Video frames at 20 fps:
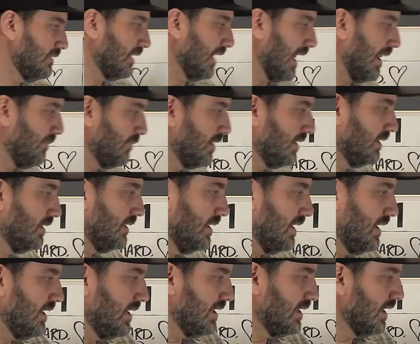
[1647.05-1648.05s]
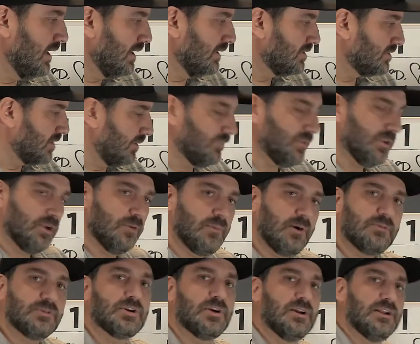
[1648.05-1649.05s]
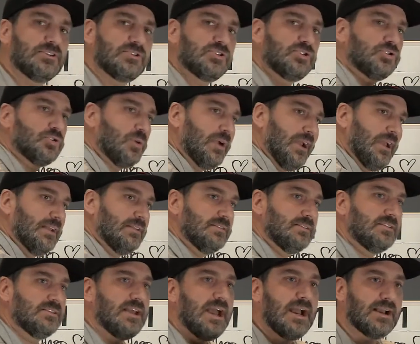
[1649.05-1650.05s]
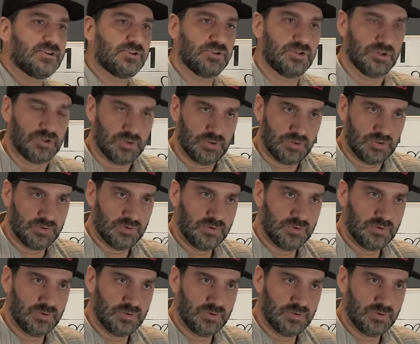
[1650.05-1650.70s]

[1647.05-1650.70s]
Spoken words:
that I'm going to need something on my return. It's transactional.